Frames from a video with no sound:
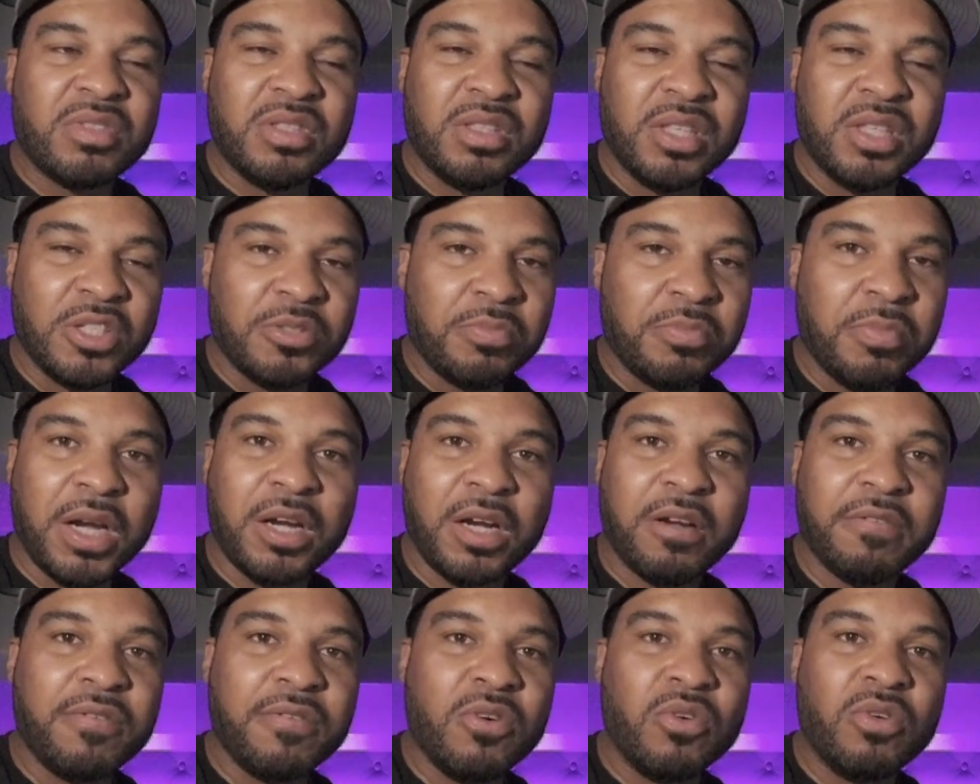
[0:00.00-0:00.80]
this
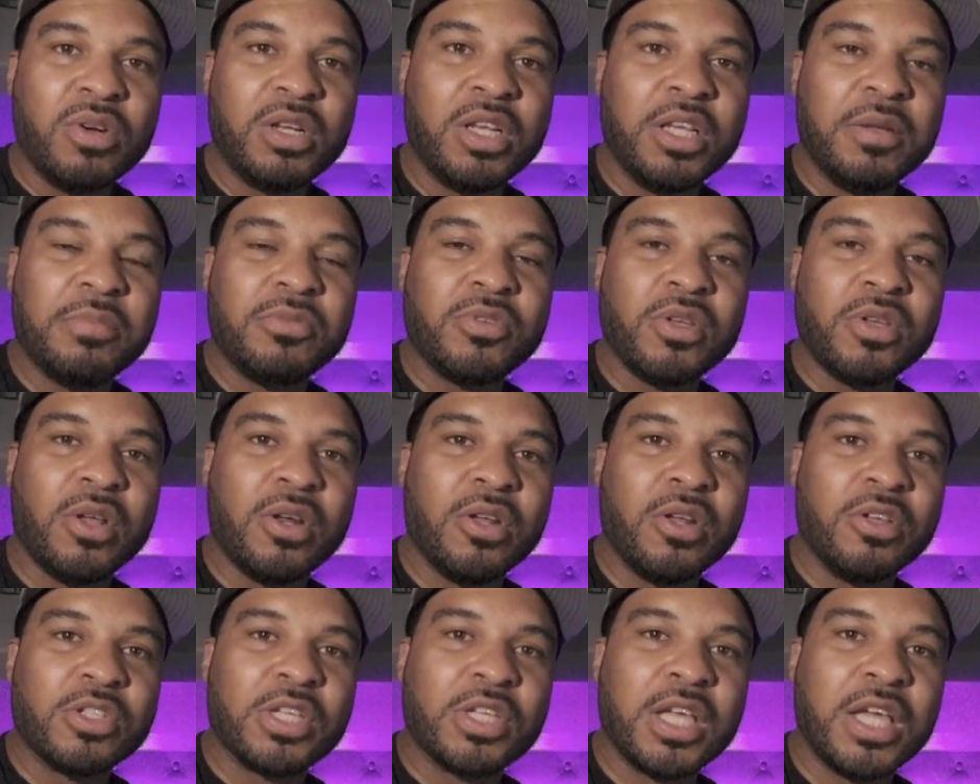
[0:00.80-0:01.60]
microphone clips on
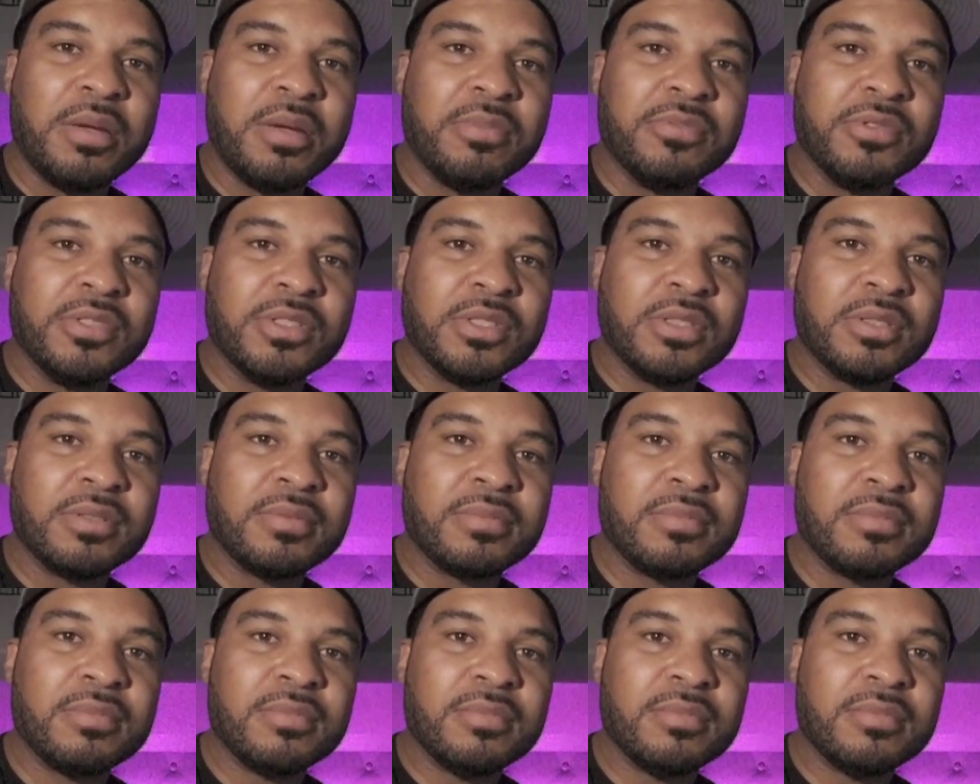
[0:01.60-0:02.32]
those cameras.